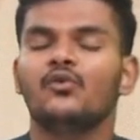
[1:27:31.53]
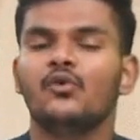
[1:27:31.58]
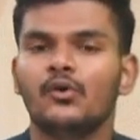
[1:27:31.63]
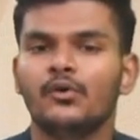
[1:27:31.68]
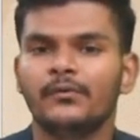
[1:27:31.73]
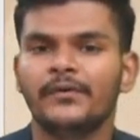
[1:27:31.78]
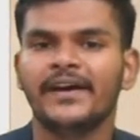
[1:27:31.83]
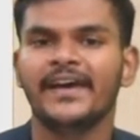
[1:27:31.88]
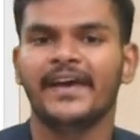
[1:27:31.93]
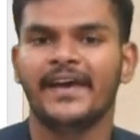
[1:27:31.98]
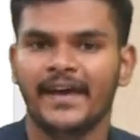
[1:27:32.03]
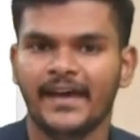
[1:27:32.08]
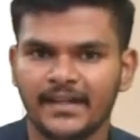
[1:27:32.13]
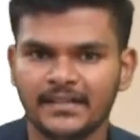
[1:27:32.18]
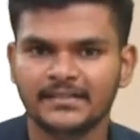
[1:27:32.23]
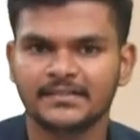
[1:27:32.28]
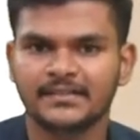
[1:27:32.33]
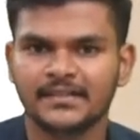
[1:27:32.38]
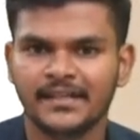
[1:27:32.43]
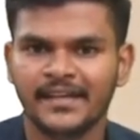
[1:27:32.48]

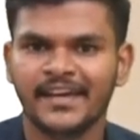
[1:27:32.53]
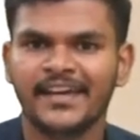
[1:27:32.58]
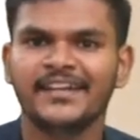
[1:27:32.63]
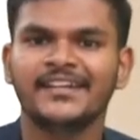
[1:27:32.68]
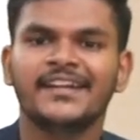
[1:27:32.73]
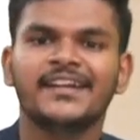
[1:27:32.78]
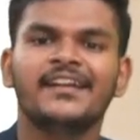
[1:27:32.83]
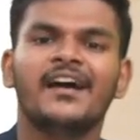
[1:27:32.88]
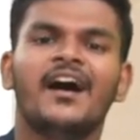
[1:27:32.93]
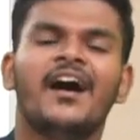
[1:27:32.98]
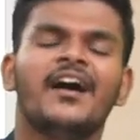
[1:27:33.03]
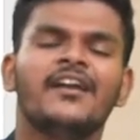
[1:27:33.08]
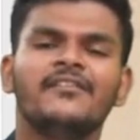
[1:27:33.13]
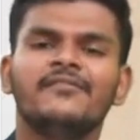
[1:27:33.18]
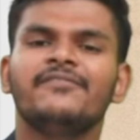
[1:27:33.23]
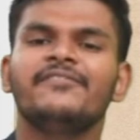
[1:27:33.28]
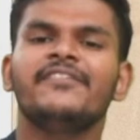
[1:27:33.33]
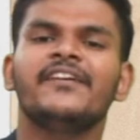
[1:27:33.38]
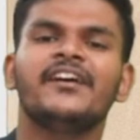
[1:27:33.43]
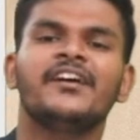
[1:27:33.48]
overheads in an
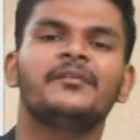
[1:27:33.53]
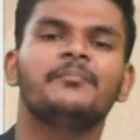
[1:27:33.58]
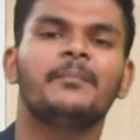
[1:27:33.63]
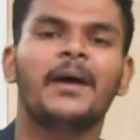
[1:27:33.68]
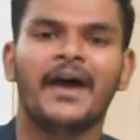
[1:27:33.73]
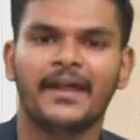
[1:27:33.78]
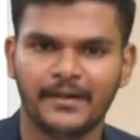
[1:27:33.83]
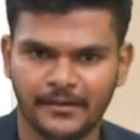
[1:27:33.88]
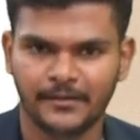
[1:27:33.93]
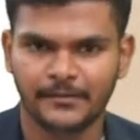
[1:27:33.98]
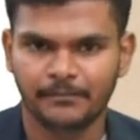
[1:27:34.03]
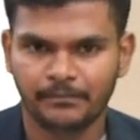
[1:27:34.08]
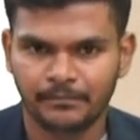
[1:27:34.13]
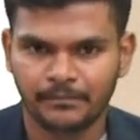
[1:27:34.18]
unfair manner.